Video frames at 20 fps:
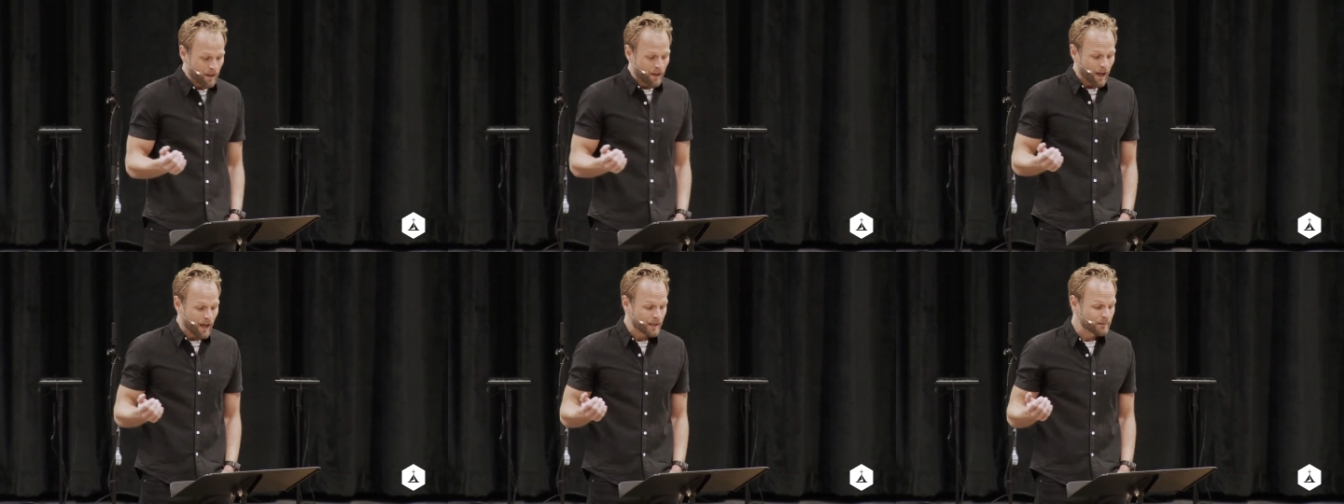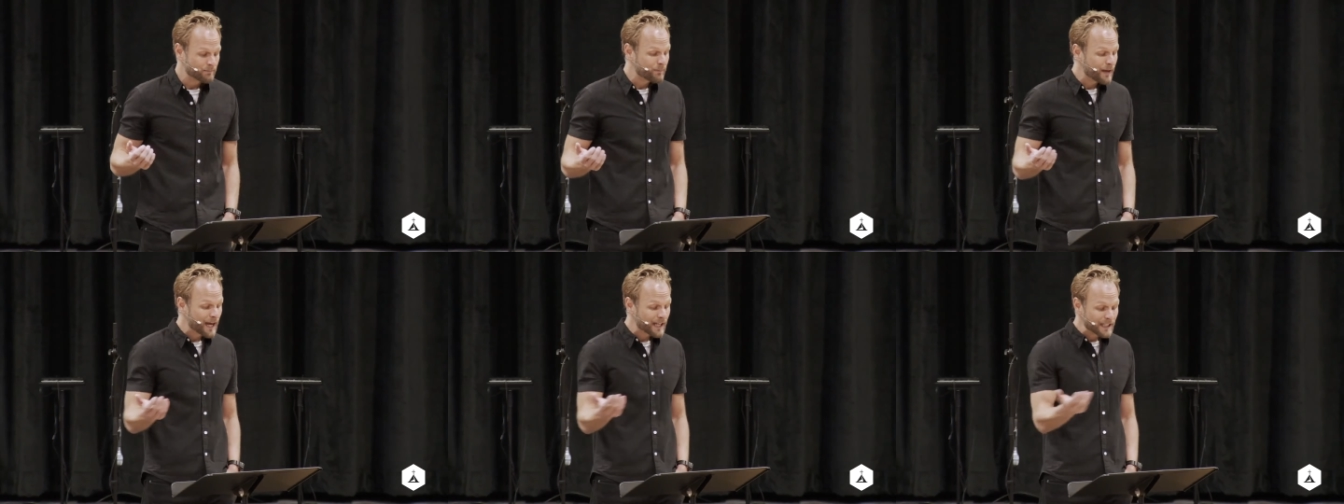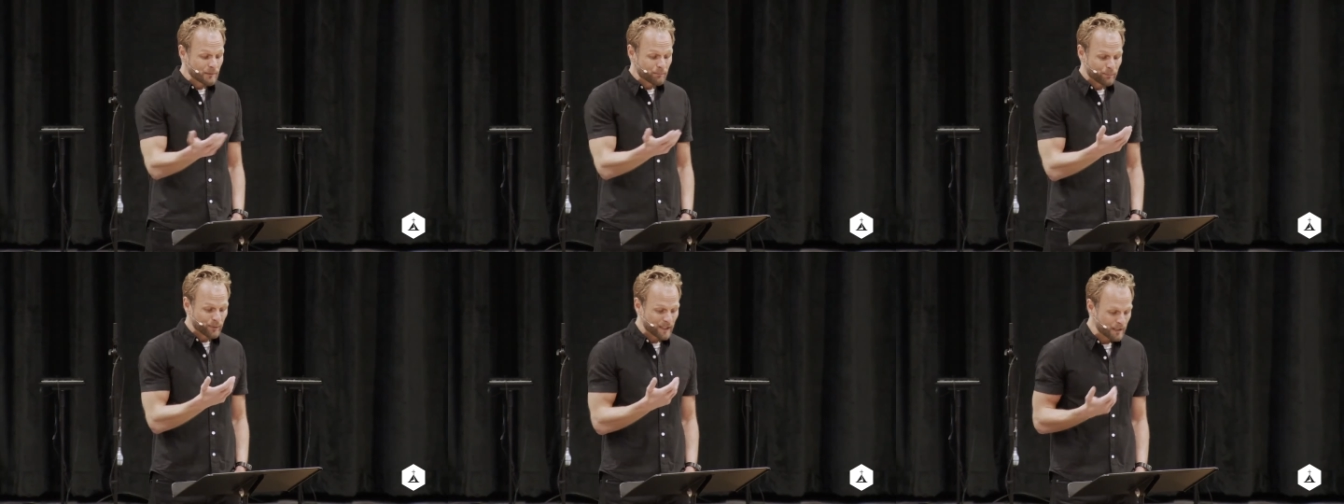And
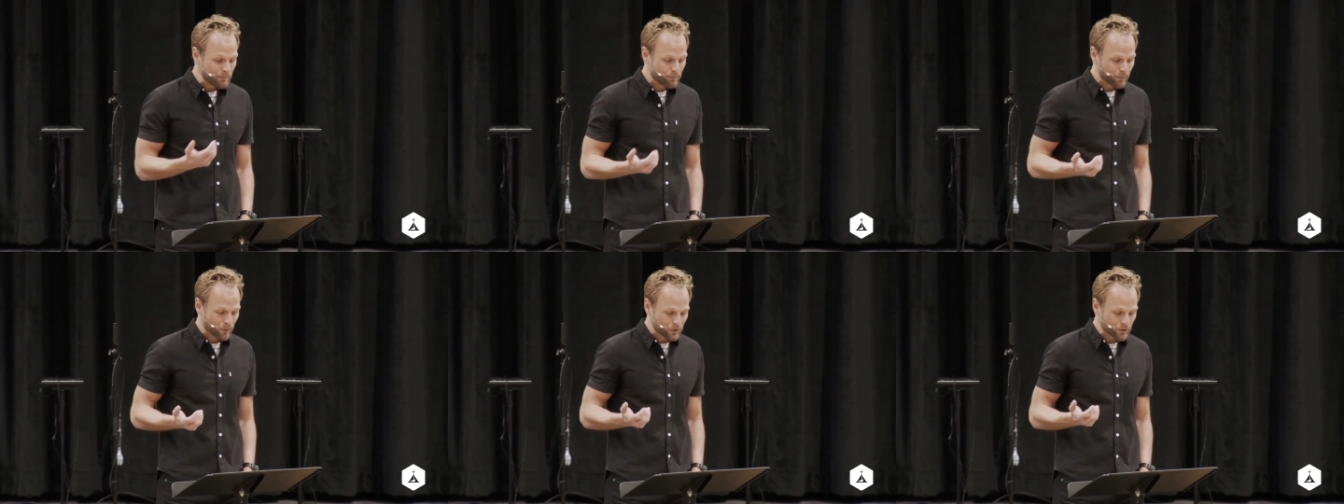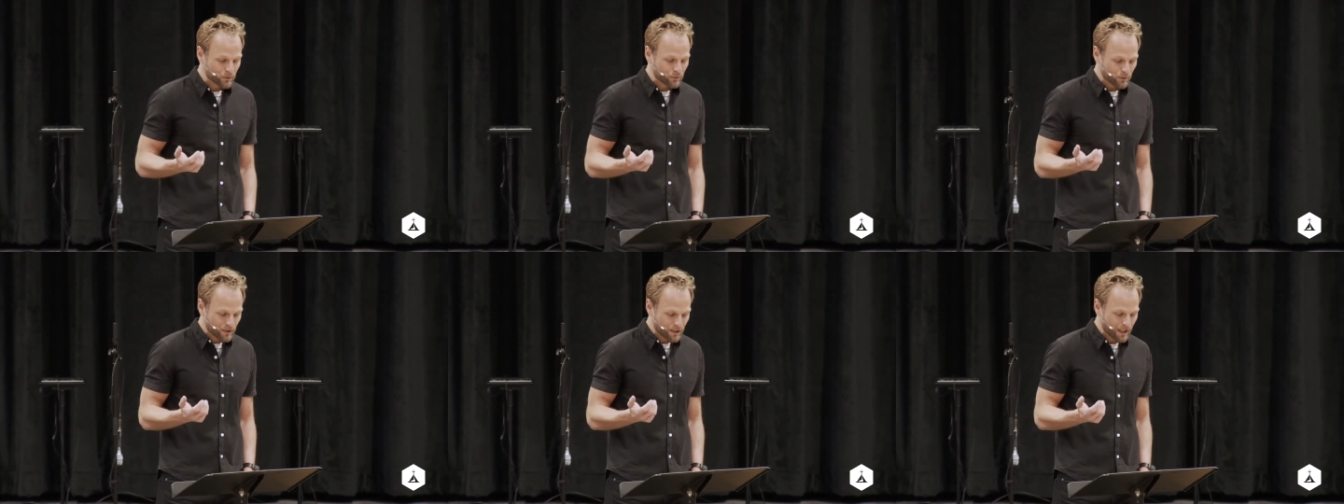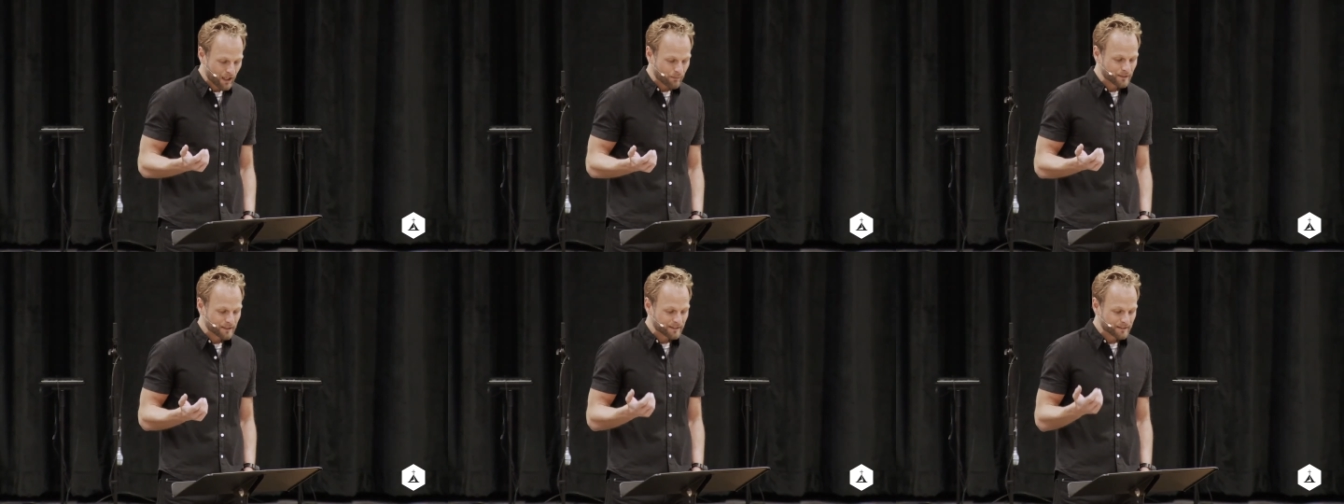many peoples will
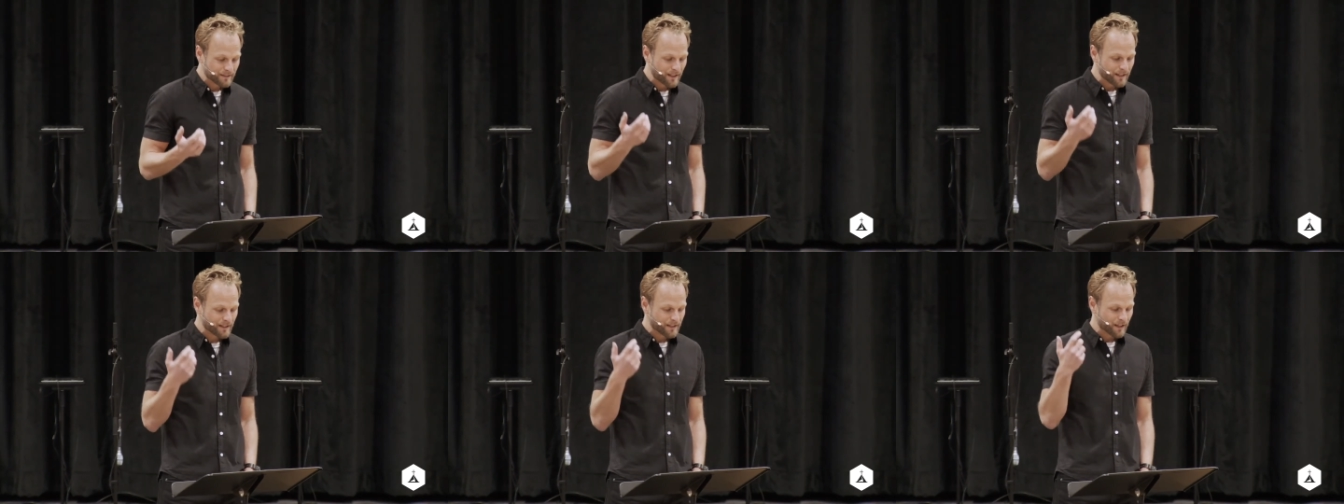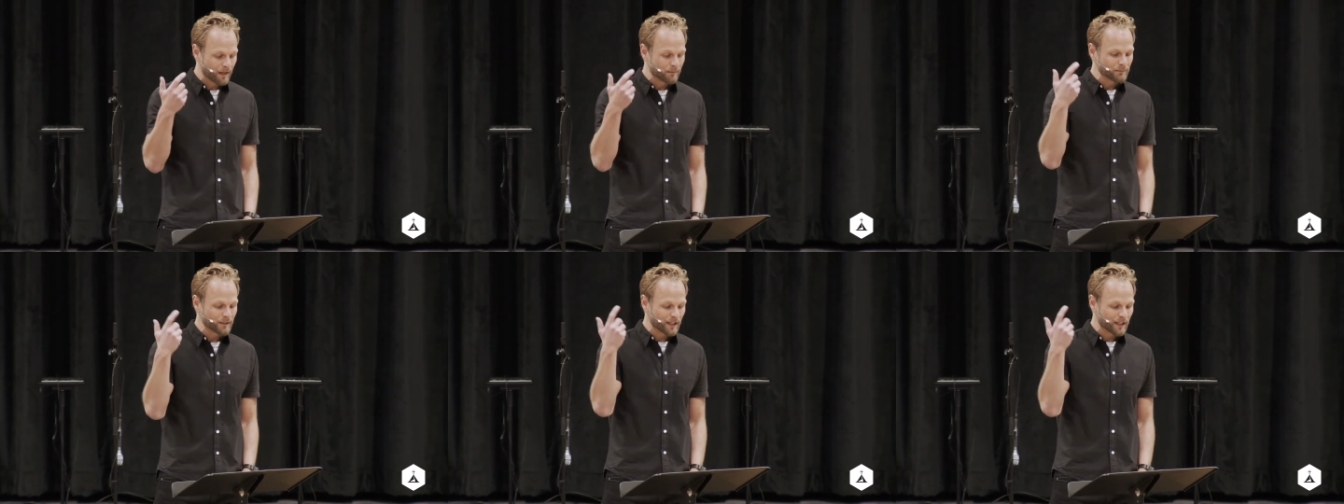come and say, Come,